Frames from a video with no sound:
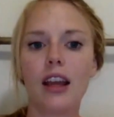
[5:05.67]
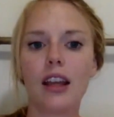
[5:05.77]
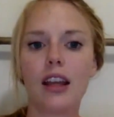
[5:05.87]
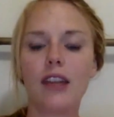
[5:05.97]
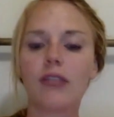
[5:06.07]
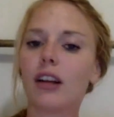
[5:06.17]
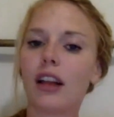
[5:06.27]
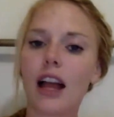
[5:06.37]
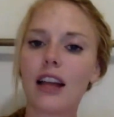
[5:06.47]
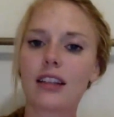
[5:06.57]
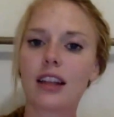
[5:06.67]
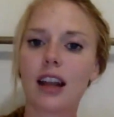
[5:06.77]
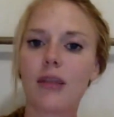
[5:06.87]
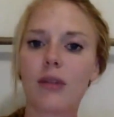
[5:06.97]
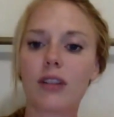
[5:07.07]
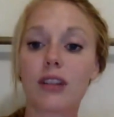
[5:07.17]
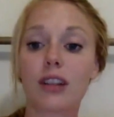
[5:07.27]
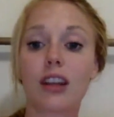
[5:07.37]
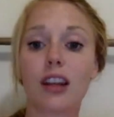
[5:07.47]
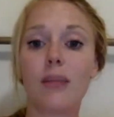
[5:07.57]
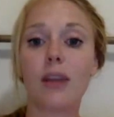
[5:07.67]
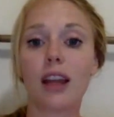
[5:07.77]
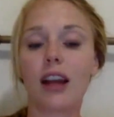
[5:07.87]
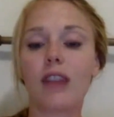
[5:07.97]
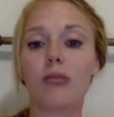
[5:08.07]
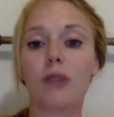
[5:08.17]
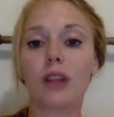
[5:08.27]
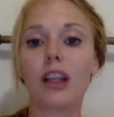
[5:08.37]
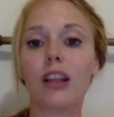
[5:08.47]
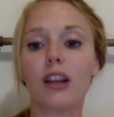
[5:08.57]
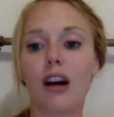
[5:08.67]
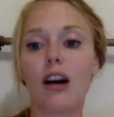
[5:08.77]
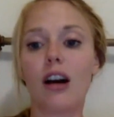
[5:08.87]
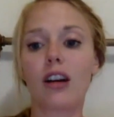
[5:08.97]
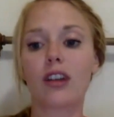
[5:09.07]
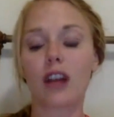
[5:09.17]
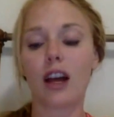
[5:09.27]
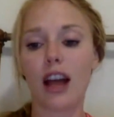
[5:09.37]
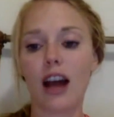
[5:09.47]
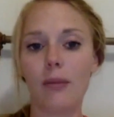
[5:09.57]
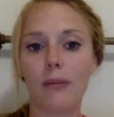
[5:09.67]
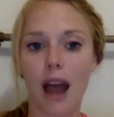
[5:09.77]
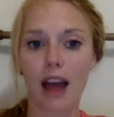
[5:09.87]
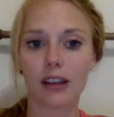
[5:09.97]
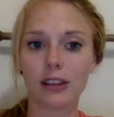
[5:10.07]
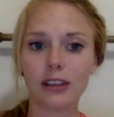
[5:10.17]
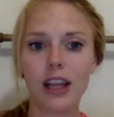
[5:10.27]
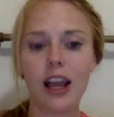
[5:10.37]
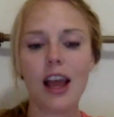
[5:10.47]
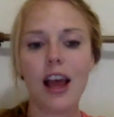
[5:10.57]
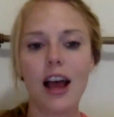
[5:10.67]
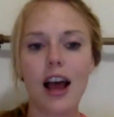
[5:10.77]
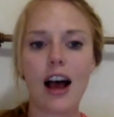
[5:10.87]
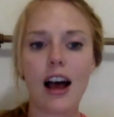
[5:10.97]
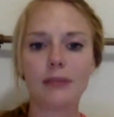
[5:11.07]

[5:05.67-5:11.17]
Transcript: he realized that it was going to be like a really long, drawn out battle Hmm. Um,